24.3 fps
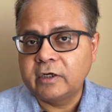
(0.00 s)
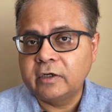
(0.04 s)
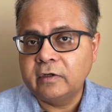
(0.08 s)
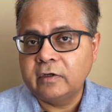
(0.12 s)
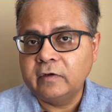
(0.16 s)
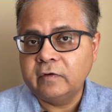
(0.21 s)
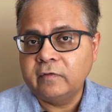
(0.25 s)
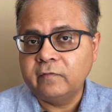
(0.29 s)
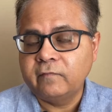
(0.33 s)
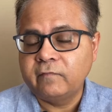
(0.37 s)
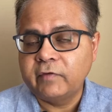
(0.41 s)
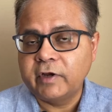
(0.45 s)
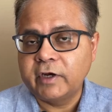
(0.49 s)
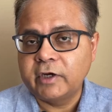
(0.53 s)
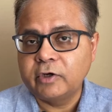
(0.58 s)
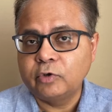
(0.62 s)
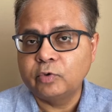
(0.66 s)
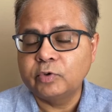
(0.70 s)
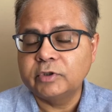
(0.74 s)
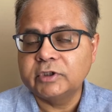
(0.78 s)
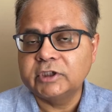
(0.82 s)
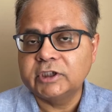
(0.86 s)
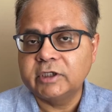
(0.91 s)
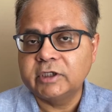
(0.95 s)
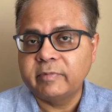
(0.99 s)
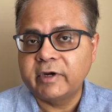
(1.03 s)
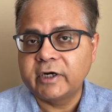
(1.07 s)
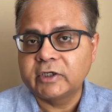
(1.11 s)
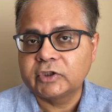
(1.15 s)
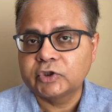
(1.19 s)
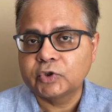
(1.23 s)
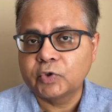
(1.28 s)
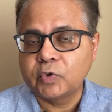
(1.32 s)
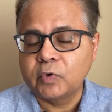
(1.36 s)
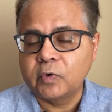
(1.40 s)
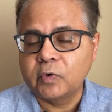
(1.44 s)
a very good G
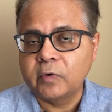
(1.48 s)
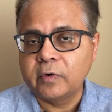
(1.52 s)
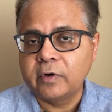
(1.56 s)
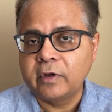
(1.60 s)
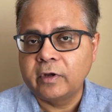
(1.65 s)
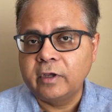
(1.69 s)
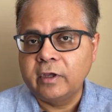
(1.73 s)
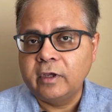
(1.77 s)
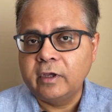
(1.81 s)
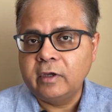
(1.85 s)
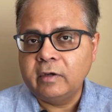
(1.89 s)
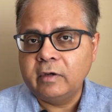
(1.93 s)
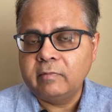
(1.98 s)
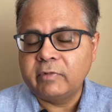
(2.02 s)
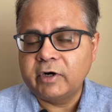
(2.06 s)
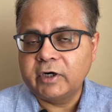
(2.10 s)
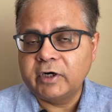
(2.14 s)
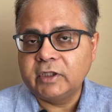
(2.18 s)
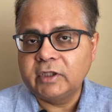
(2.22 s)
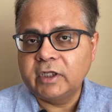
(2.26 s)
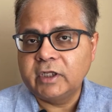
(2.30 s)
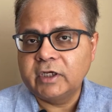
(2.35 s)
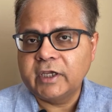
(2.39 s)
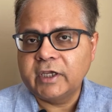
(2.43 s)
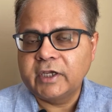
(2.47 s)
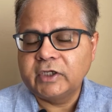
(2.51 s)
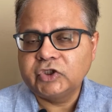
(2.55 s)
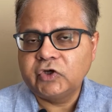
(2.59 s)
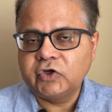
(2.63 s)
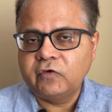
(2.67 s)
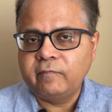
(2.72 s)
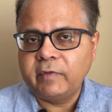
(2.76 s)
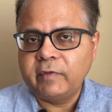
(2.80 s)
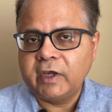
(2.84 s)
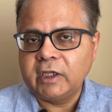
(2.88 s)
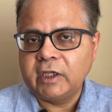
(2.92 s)
MAT score. But in the case
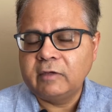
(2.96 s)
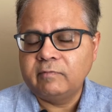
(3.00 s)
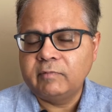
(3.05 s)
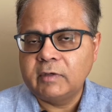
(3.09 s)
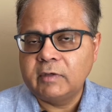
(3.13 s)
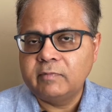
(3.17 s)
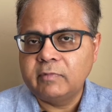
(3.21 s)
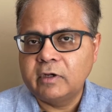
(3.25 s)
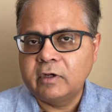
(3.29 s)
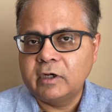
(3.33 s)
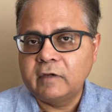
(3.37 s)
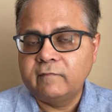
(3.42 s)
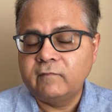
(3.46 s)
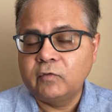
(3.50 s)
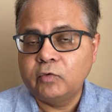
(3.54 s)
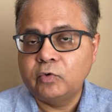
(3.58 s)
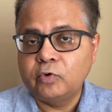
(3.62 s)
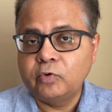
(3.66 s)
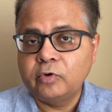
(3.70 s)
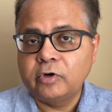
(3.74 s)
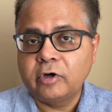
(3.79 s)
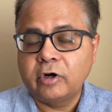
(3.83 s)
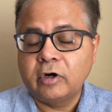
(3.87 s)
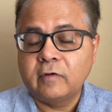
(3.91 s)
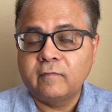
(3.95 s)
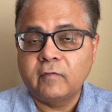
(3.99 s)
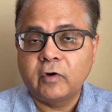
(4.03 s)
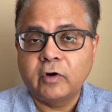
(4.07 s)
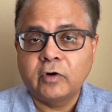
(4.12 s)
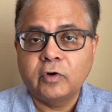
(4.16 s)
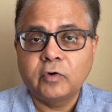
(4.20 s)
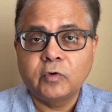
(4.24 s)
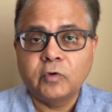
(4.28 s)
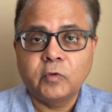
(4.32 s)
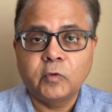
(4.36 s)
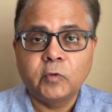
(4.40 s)
of many people, if you do not
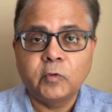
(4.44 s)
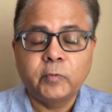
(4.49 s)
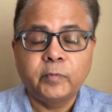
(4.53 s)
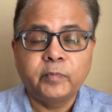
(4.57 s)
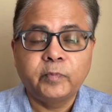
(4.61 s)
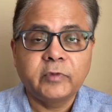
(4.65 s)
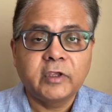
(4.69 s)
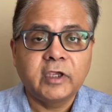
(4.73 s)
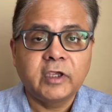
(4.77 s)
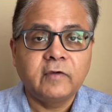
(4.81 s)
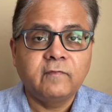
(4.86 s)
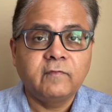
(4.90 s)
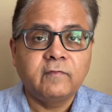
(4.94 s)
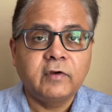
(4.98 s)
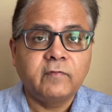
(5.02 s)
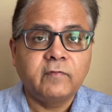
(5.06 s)
want to give